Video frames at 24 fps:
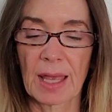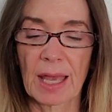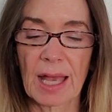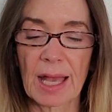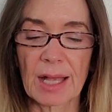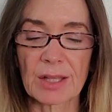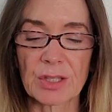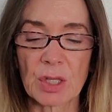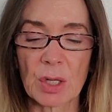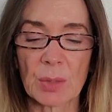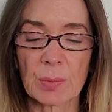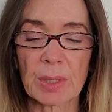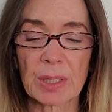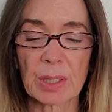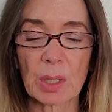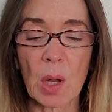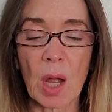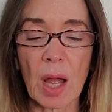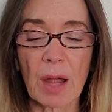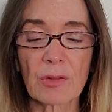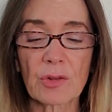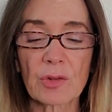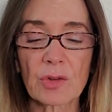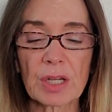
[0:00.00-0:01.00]
As our
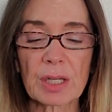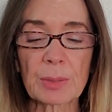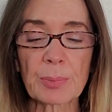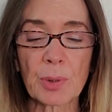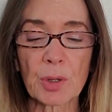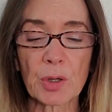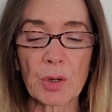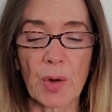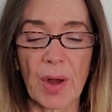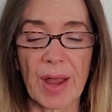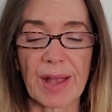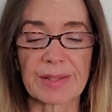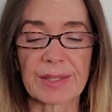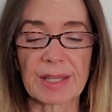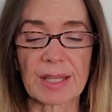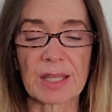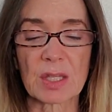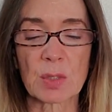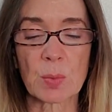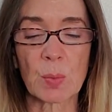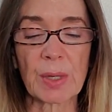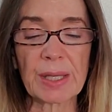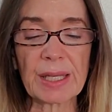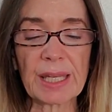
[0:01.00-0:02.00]
recovery
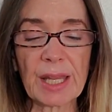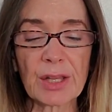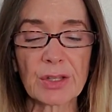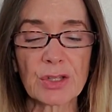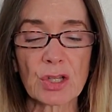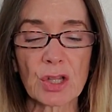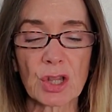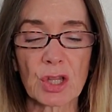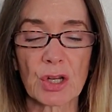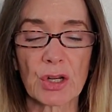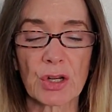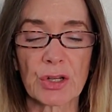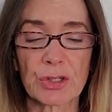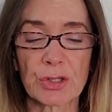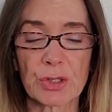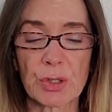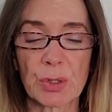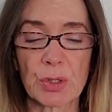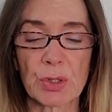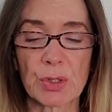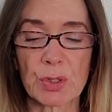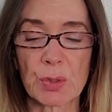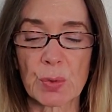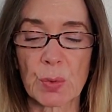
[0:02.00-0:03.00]
progresses, we need to learn
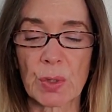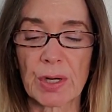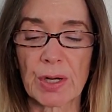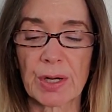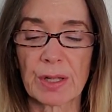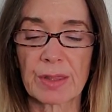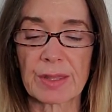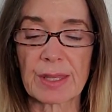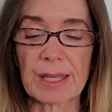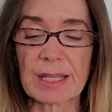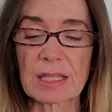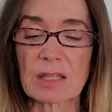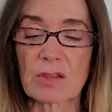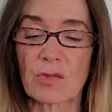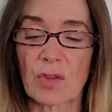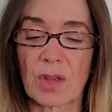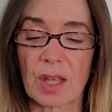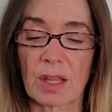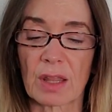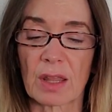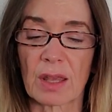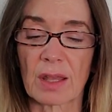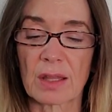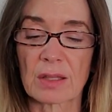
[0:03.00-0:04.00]
to endure these
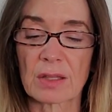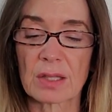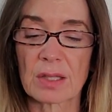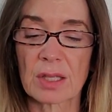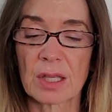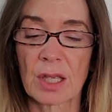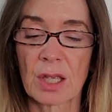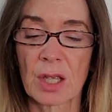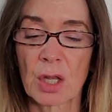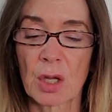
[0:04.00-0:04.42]
feelings.